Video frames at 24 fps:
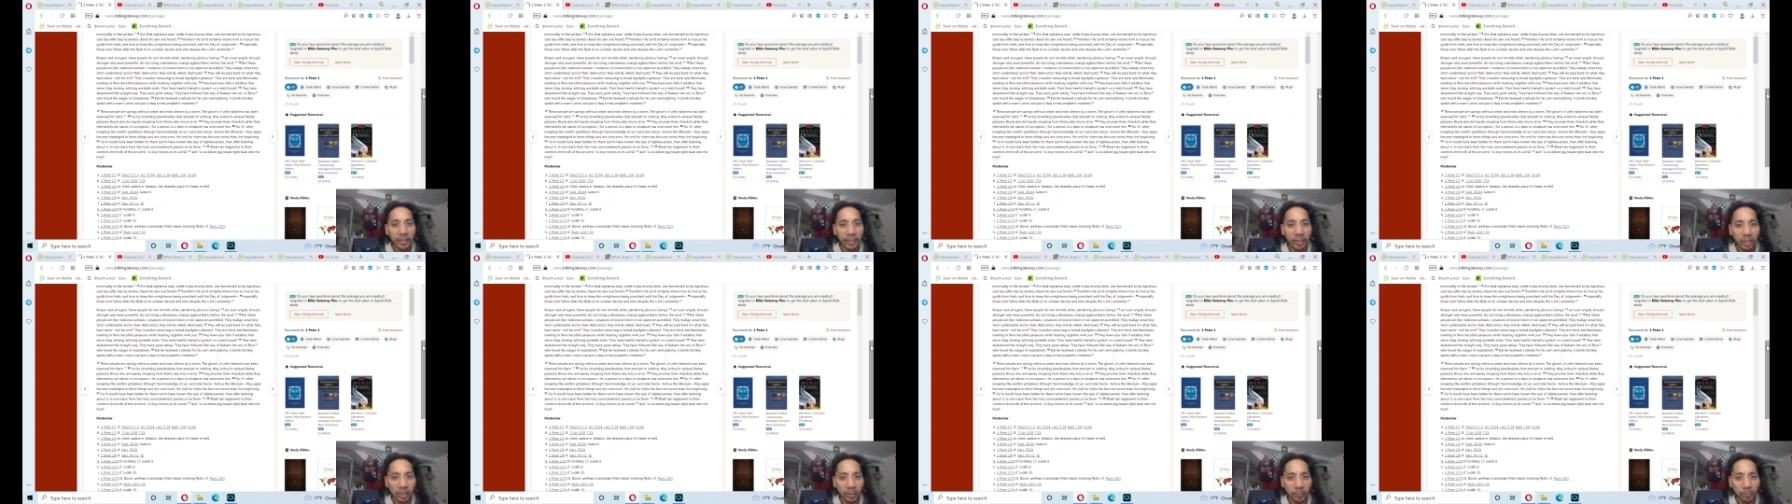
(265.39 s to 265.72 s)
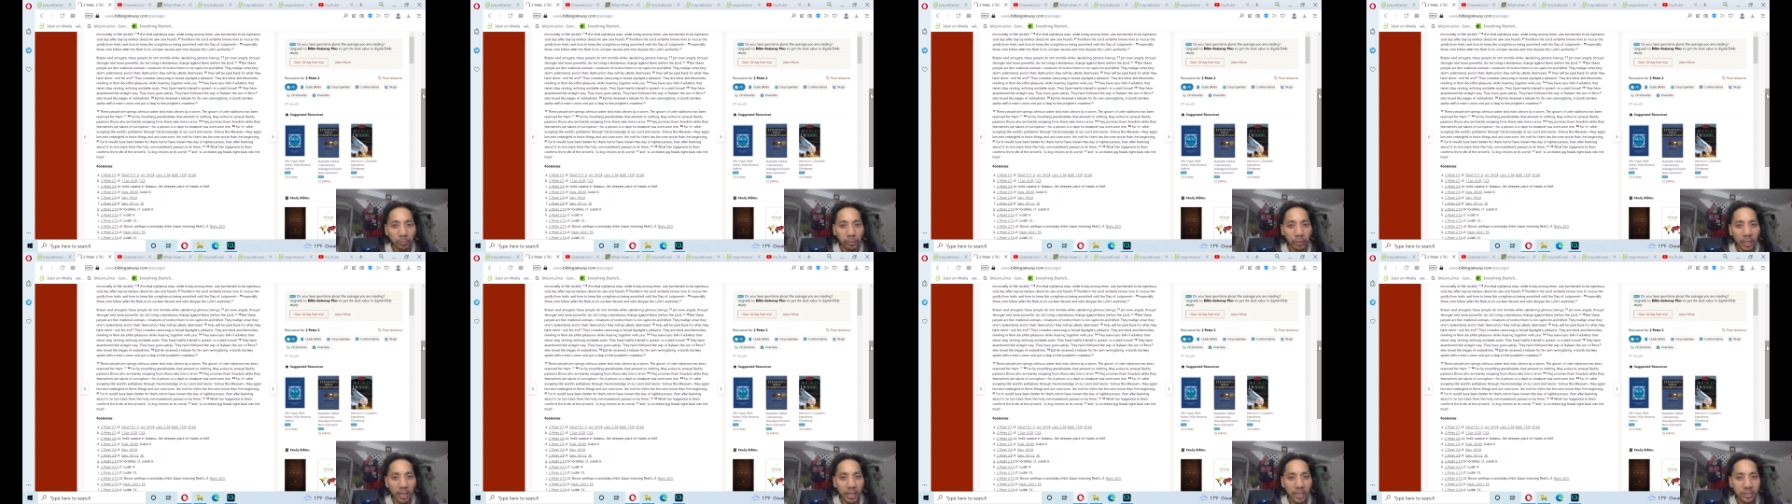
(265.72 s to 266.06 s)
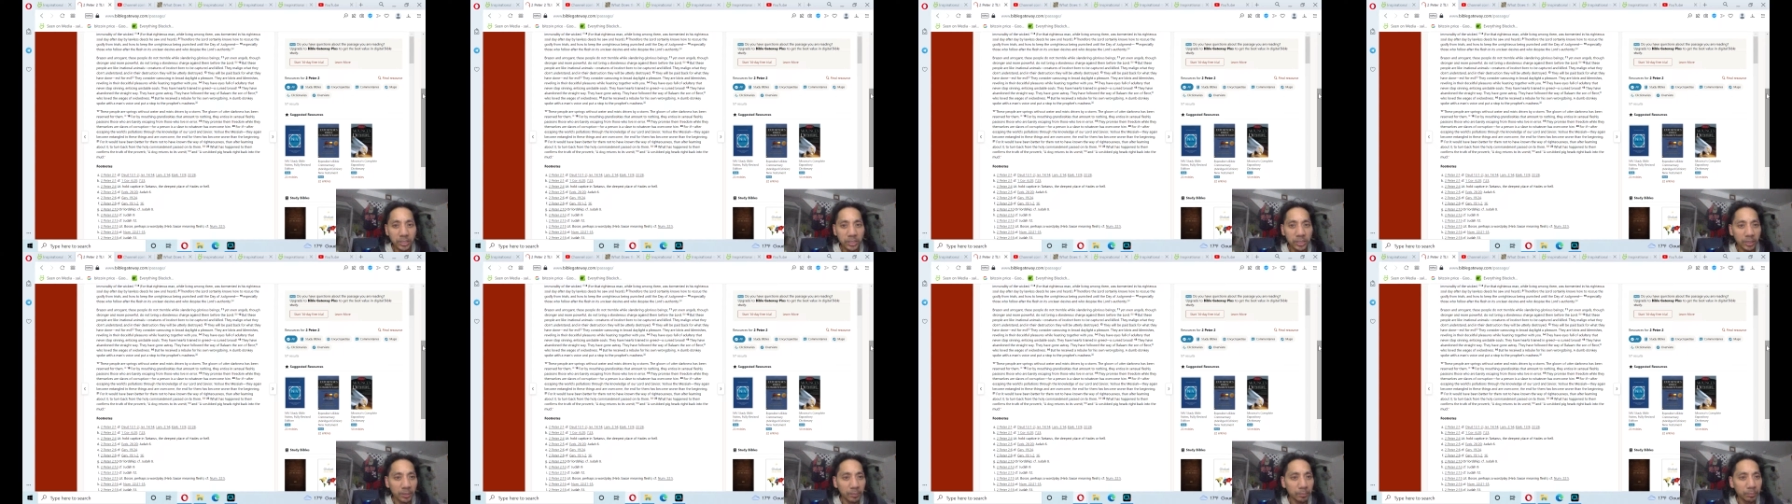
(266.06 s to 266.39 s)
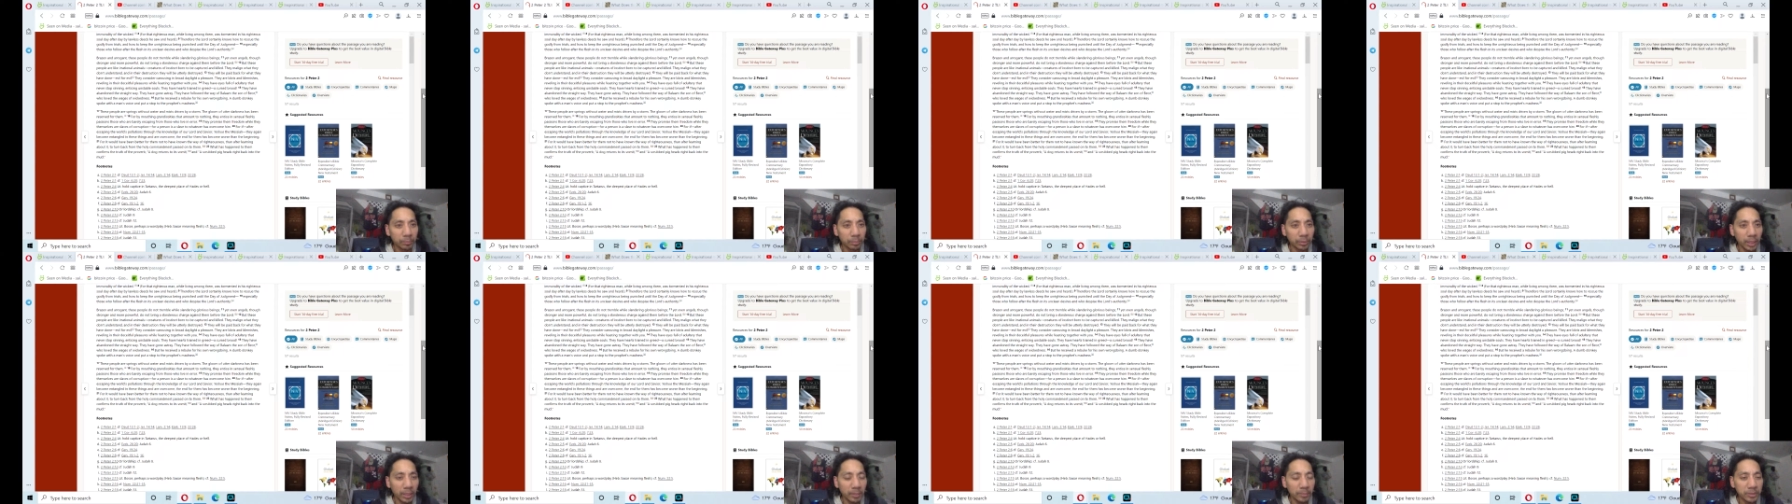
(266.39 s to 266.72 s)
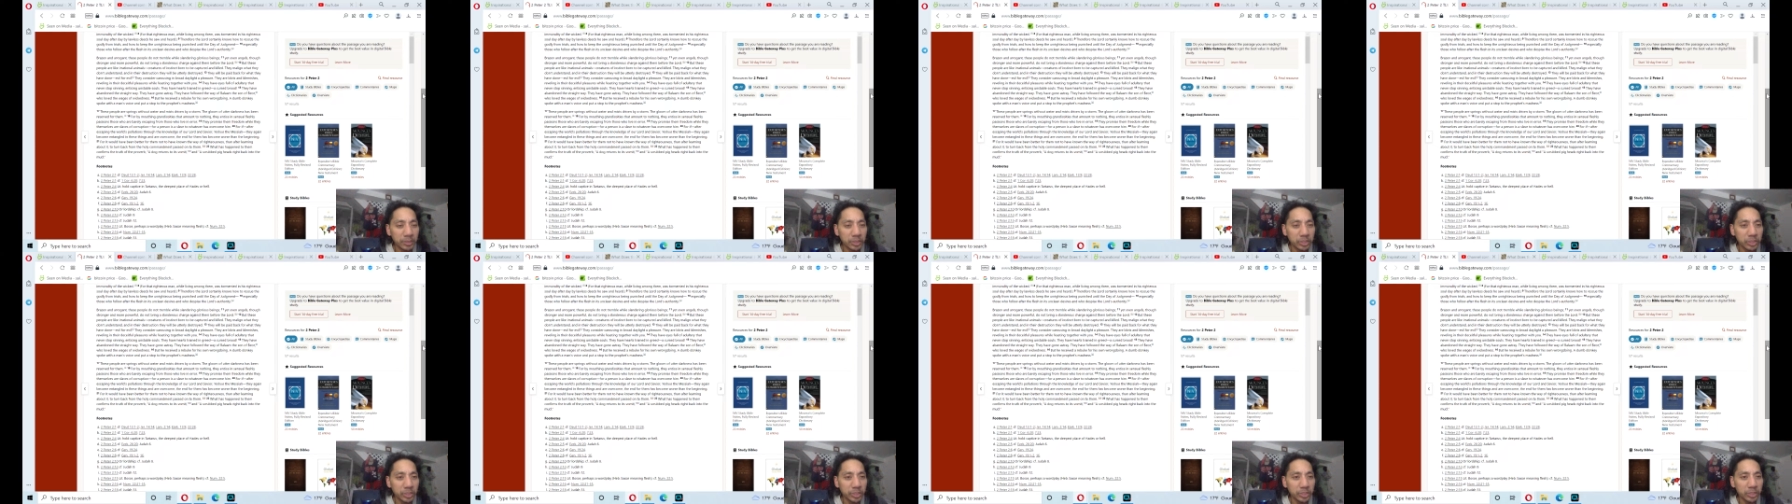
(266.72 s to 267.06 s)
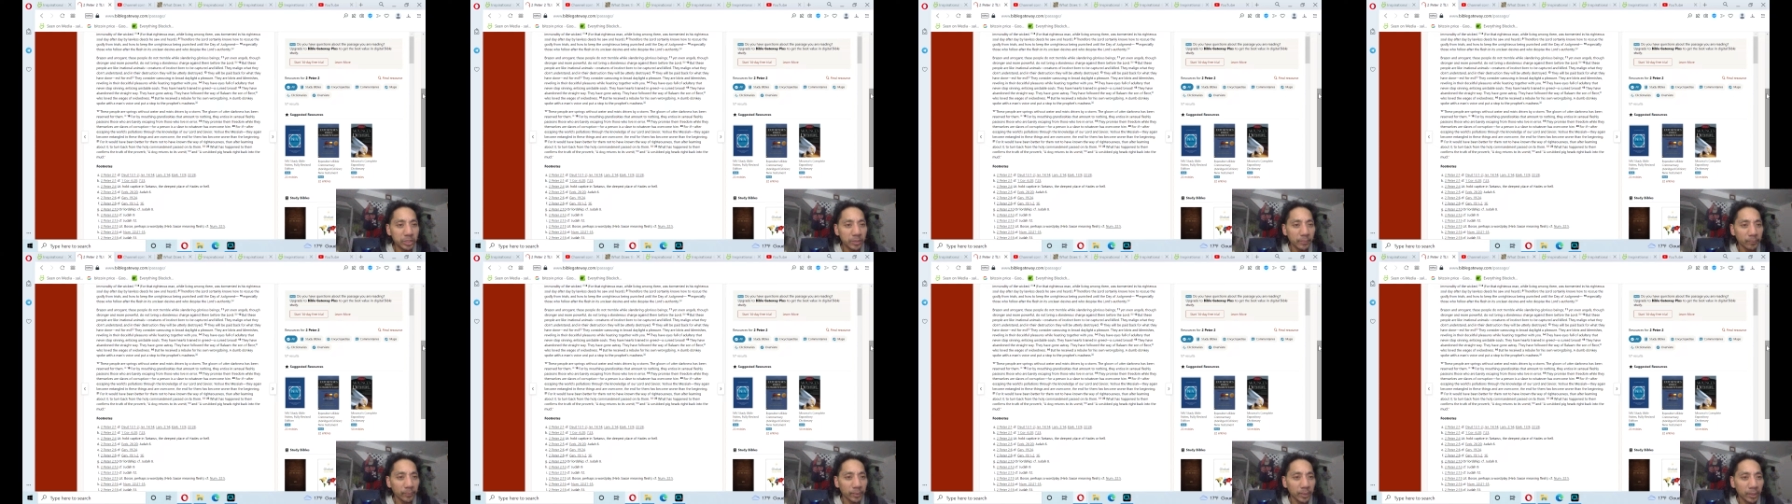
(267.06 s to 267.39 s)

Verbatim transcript: are blots and blemishes,